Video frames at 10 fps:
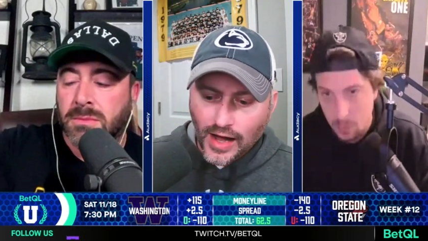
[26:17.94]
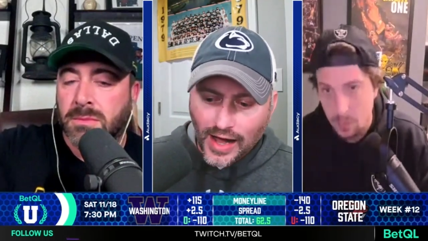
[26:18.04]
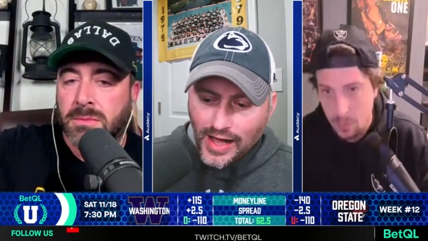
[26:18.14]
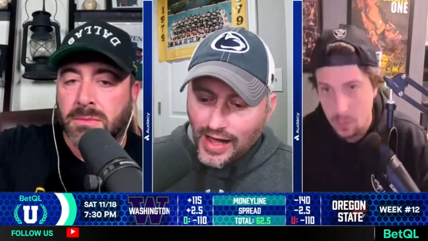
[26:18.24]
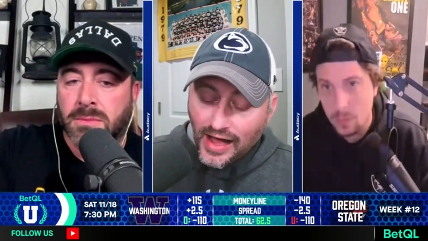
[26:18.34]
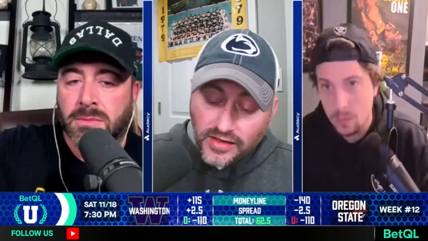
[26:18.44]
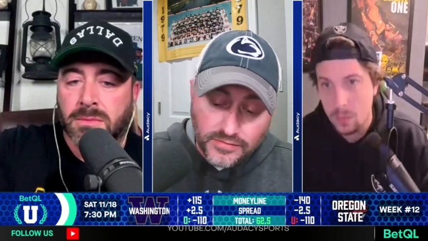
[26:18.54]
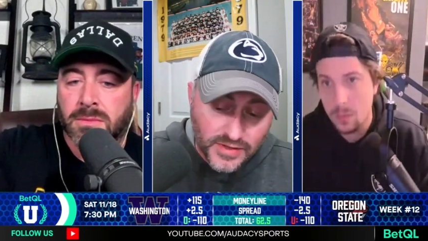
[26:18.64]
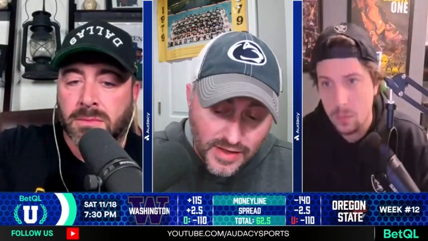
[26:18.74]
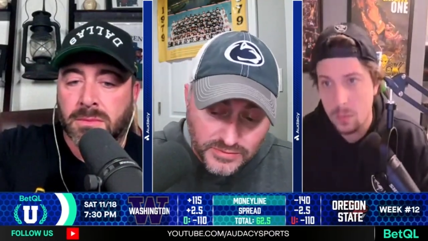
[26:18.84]
Speaker 1: I,
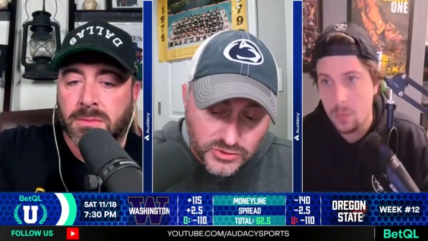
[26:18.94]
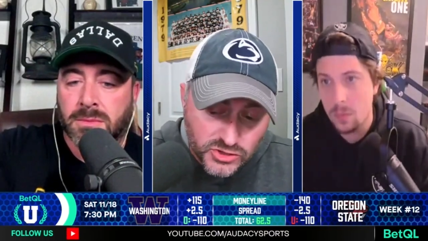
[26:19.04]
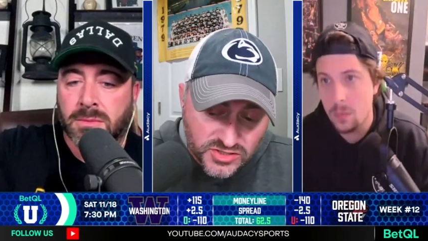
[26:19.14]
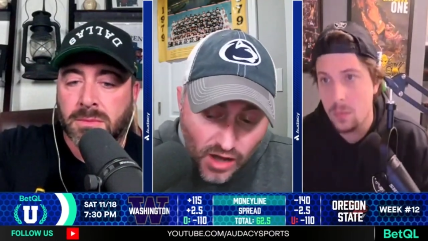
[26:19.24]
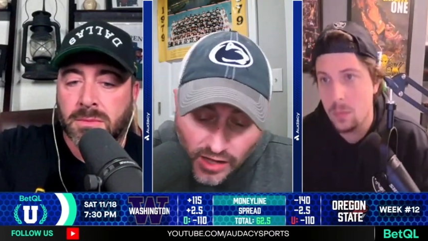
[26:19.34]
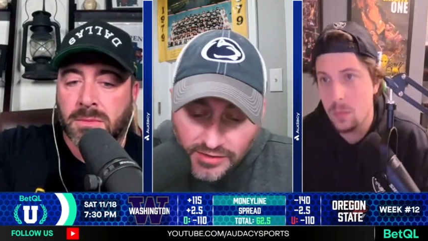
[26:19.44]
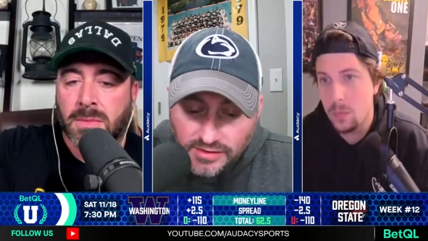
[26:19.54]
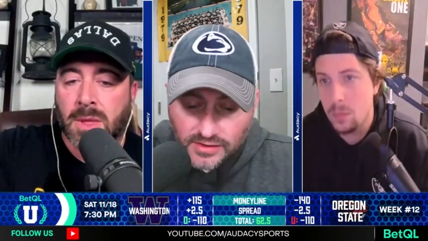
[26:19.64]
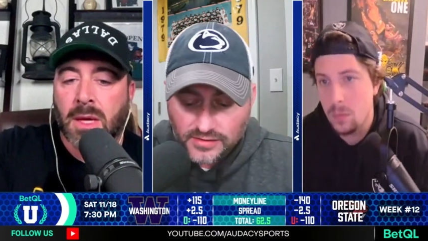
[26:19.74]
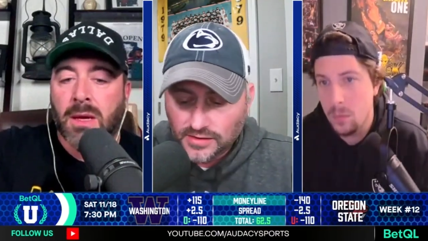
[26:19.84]
I am
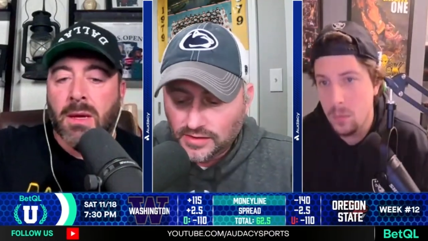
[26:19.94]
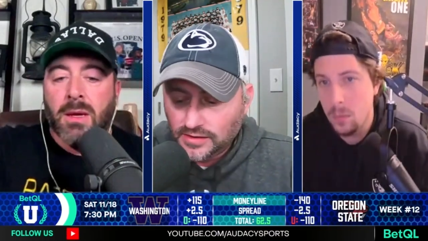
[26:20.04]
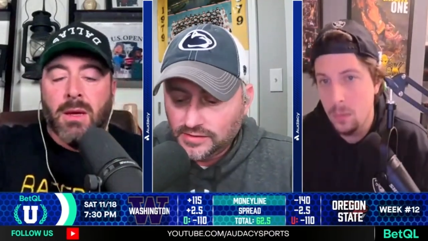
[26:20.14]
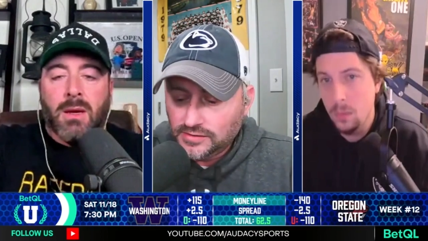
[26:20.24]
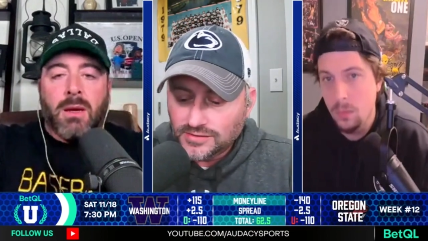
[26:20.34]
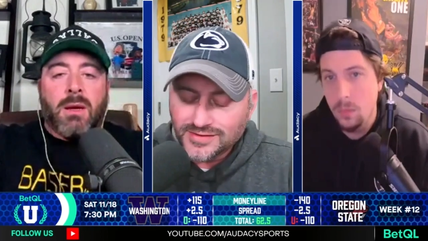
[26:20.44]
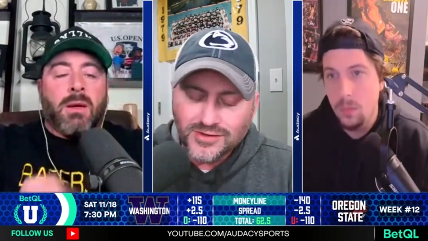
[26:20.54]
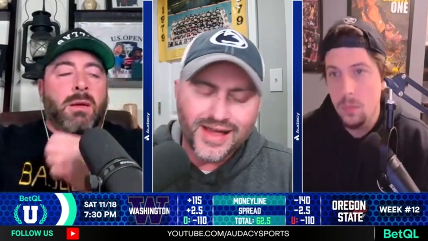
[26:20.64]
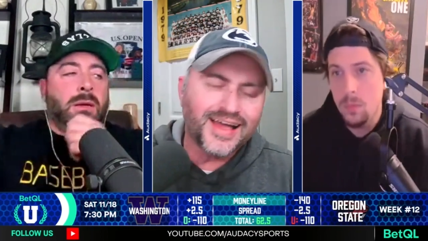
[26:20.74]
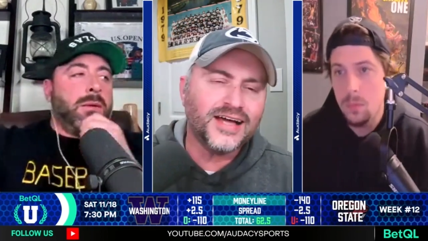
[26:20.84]
stunned. Uh,
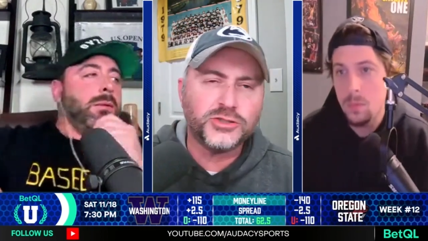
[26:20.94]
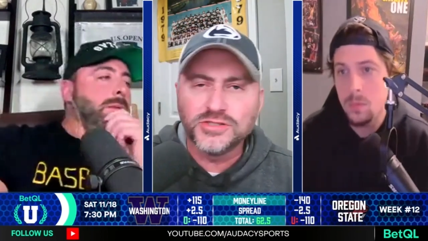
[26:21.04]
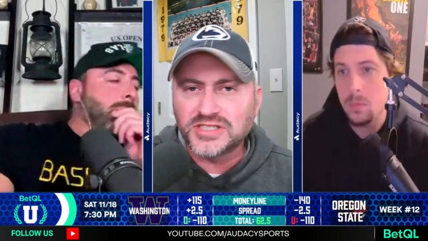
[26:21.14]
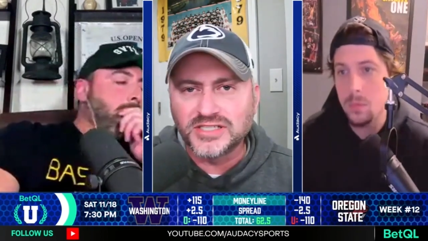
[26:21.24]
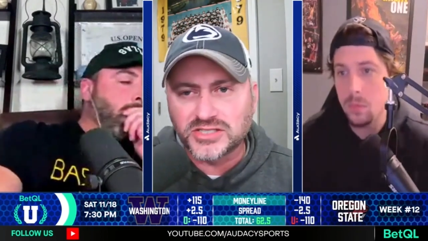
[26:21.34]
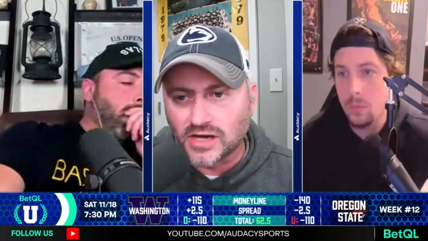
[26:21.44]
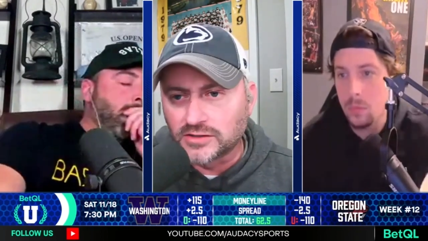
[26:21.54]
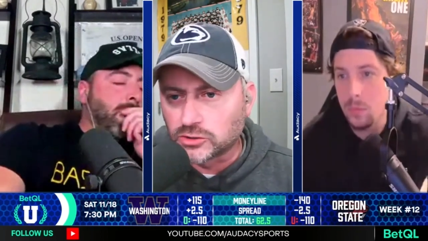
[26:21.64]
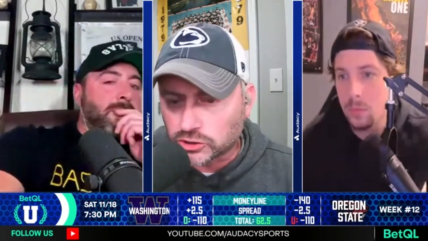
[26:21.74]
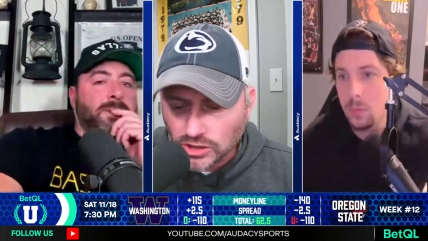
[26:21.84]
no, I, I shouldn't say
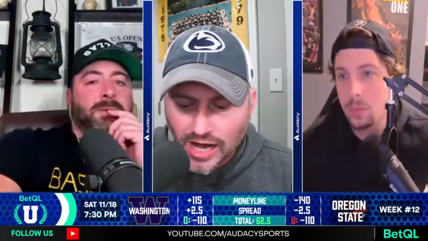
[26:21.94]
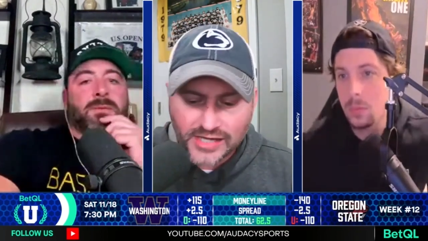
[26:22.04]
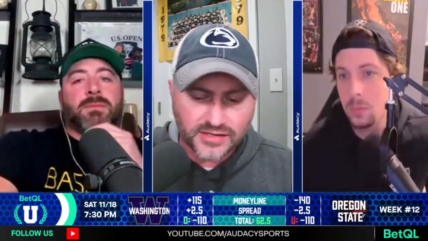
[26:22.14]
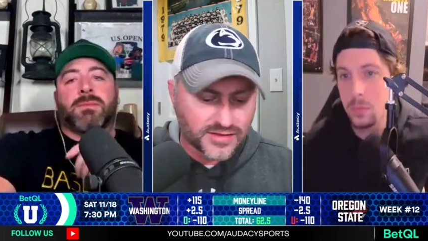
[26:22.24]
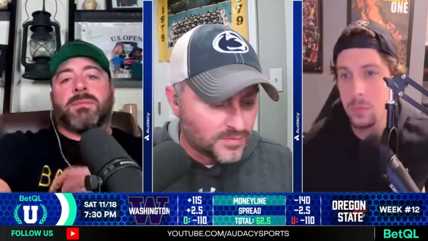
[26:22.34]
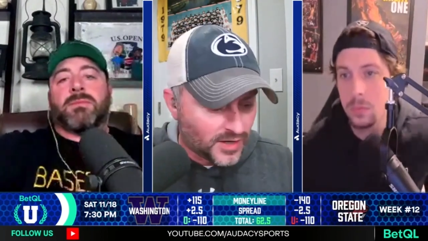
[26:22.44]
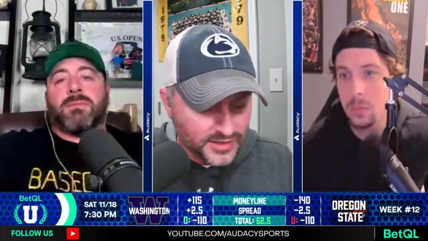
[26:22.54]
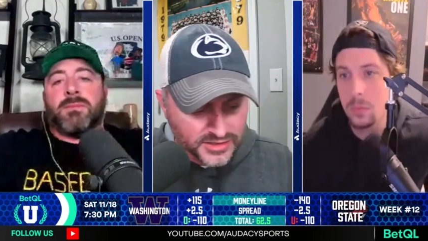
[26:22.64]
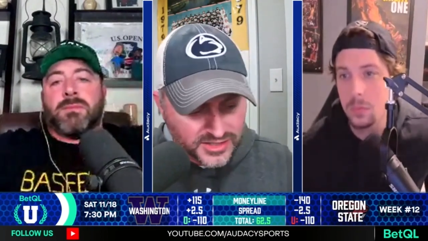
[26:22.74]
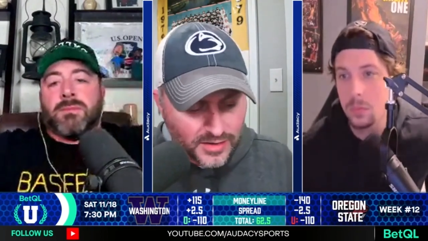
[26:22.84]
stunned or shocked that
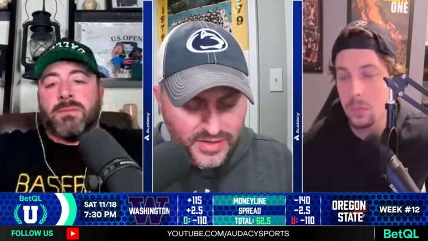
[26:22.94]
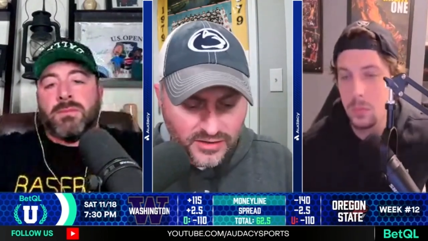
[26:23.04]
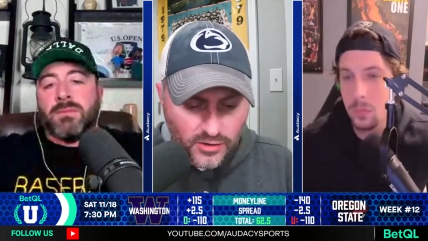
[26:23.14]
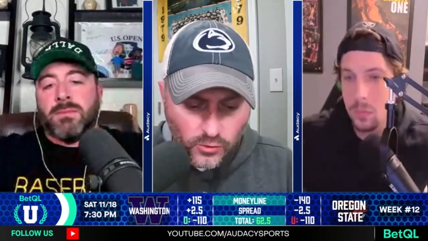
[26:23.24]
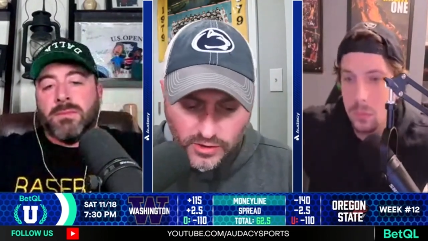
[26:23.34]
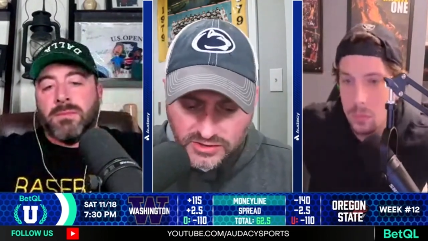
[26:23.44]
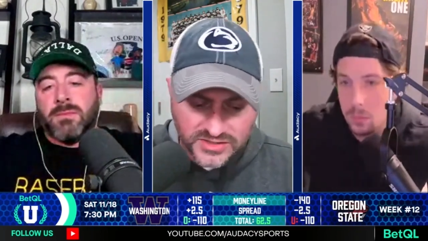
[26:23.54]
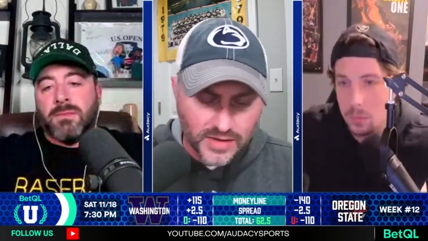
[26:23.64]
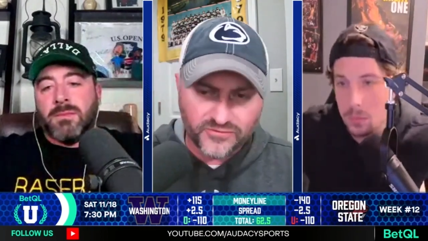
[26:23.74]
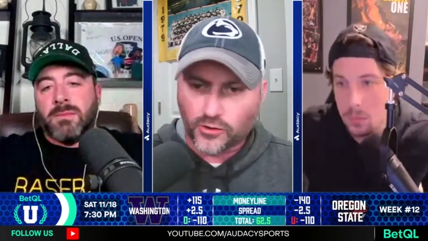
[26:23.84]
money has come in on Oregon
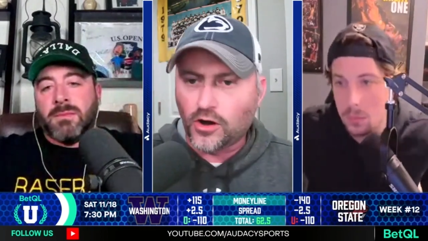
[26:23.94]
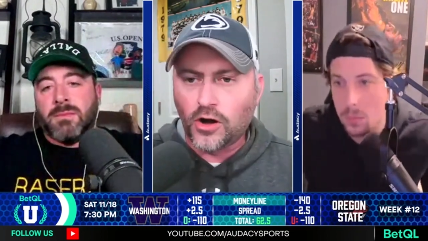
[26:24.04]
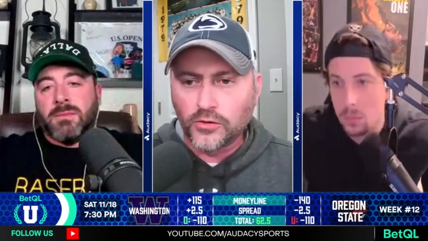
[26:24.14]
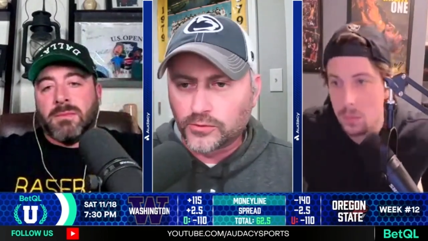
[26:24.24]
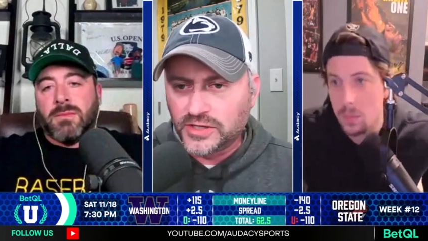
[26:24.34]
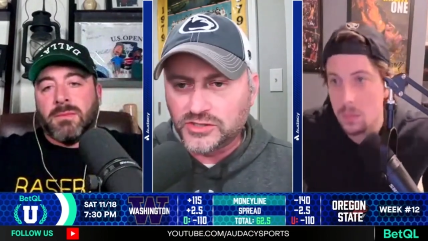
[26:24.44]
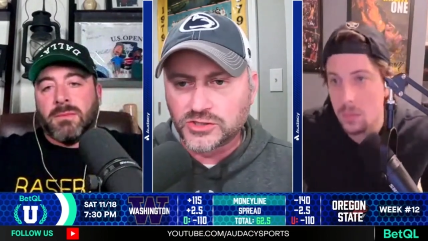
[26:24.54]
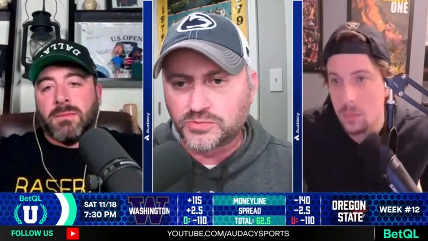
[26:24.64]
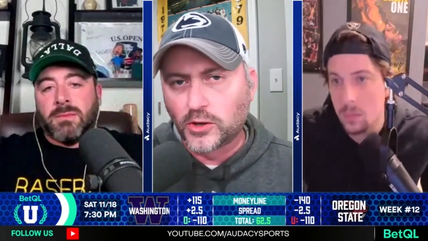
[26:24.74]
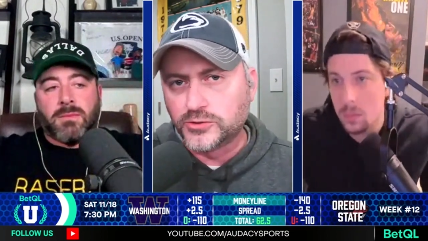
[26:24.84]
State for all the
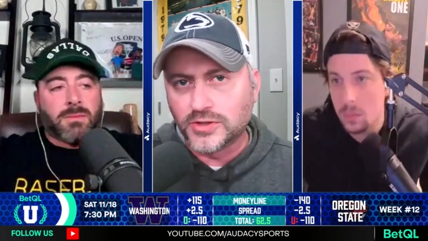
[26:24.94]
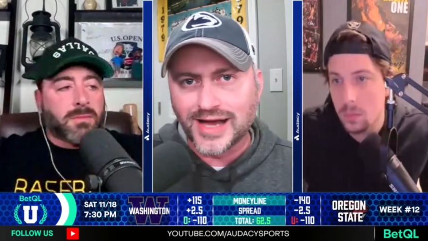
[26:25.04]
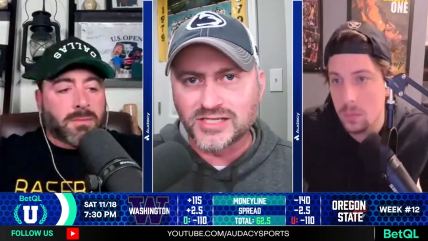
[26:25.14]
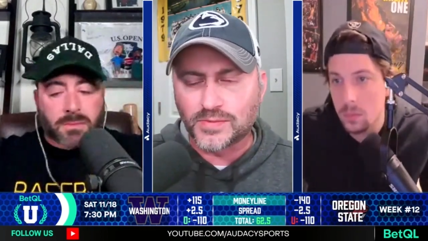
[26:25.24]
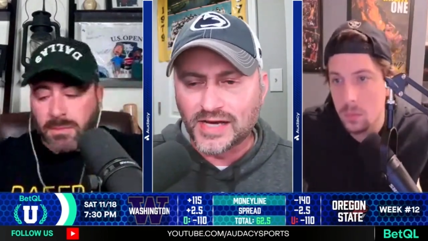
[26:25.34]
reasons both you guys